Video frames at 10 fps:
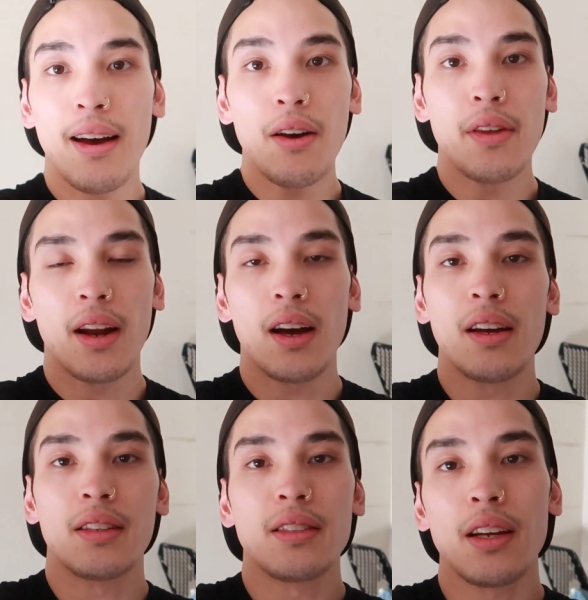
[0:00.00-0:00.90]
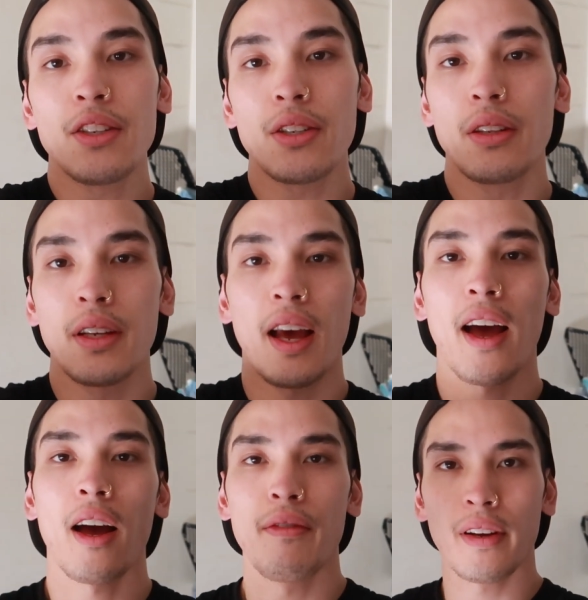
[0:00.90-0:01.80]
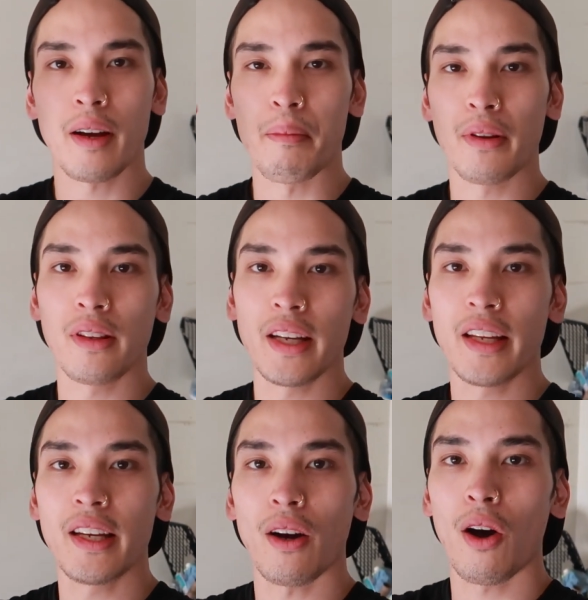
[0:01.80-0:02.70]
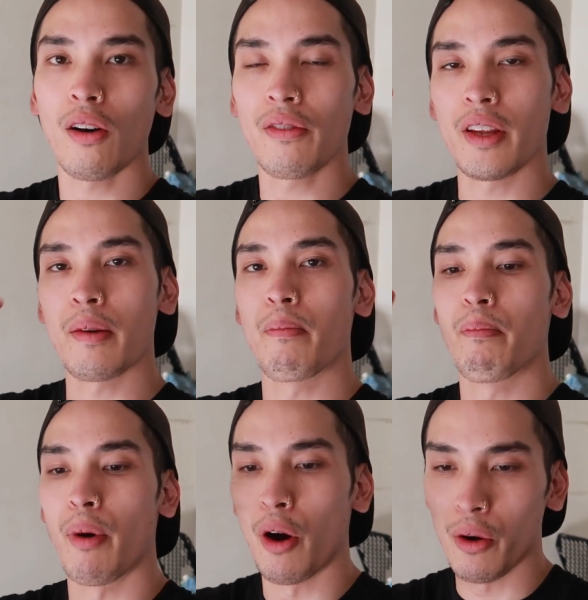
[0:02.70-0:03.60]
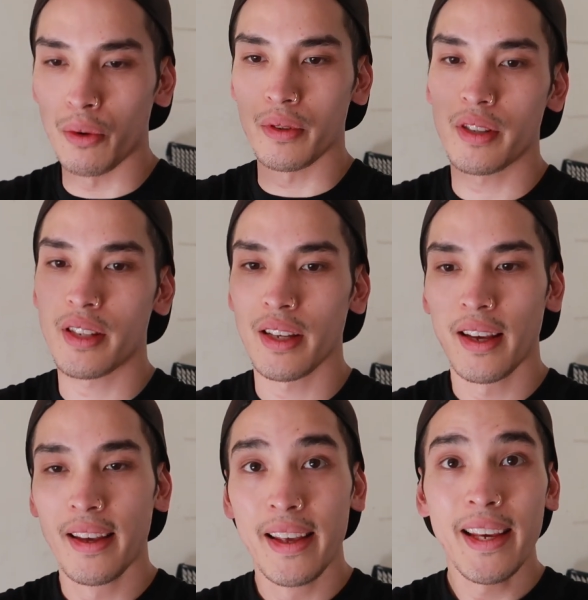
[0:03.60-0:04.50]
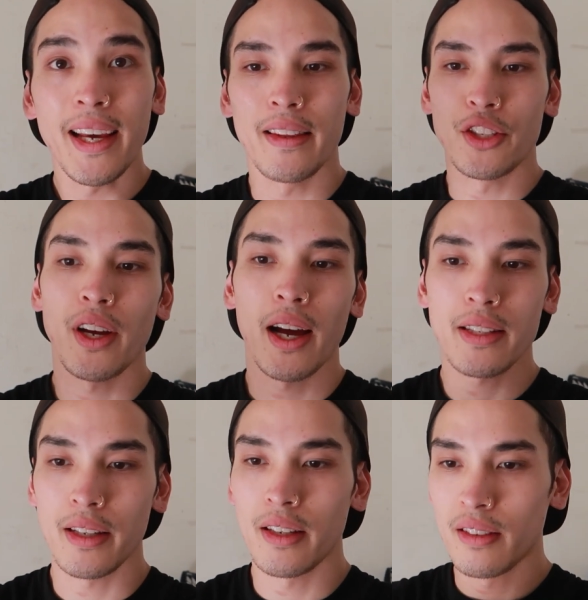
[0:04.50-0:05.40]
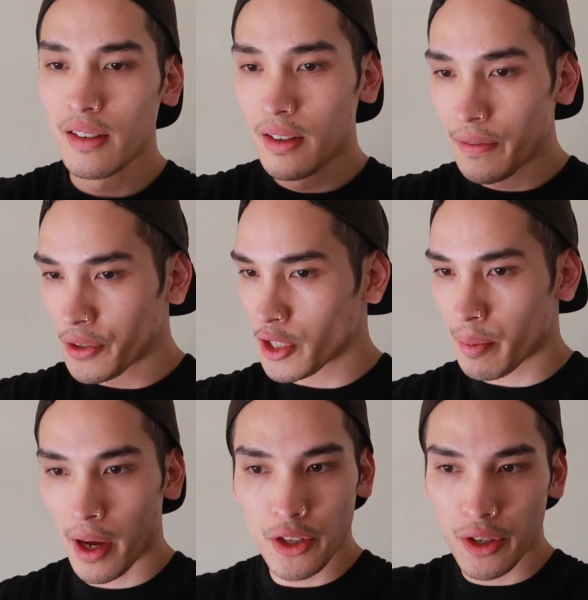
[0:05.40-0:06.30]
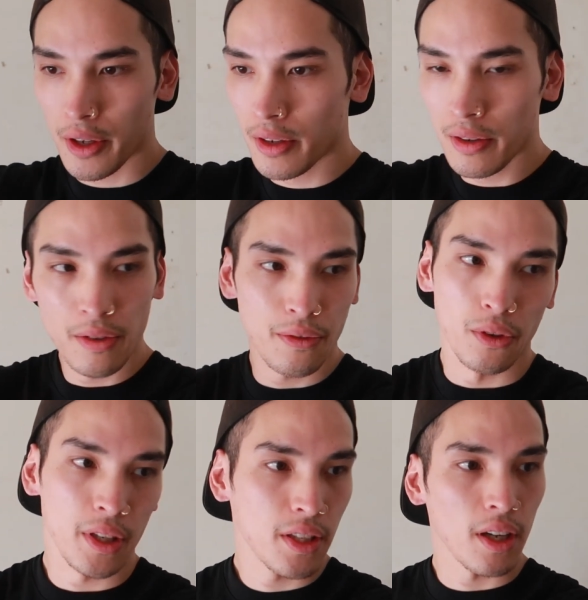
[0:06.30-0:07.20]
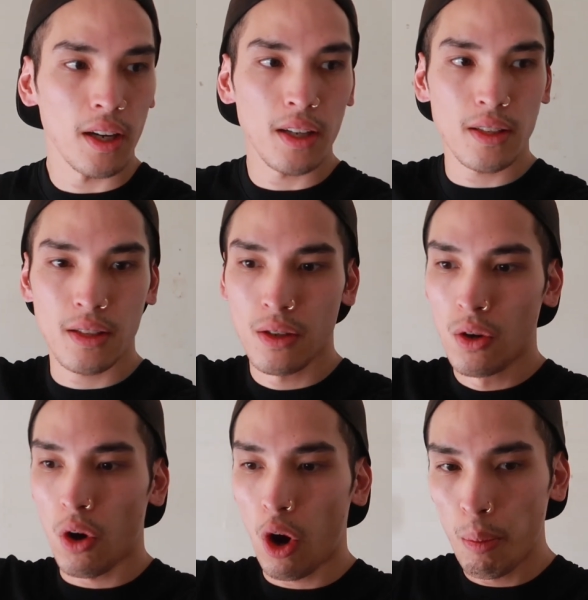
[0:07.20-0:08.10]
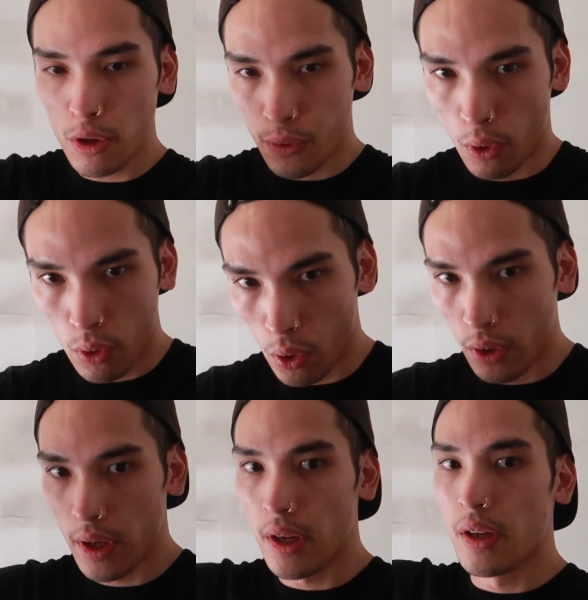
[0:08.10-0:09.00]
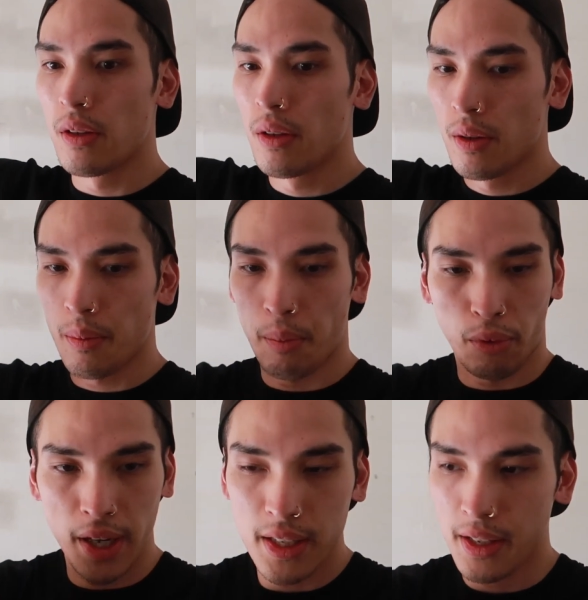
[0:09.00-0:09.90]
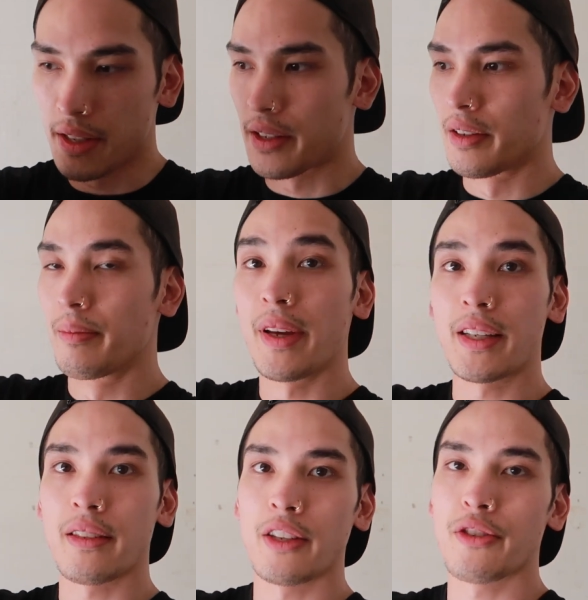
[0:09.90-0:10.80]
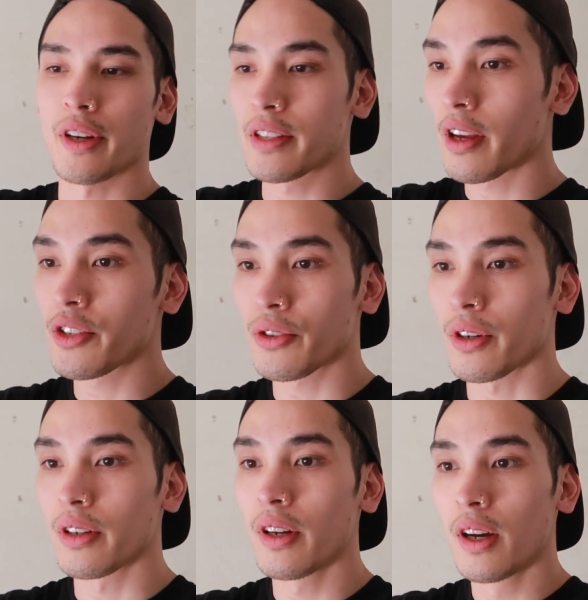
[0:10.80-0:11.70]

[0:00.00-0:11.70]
now that I essentially have completed all the bones in the chassis, full suspension, full exhaust, almost full cooling, brake system, etc., etc.,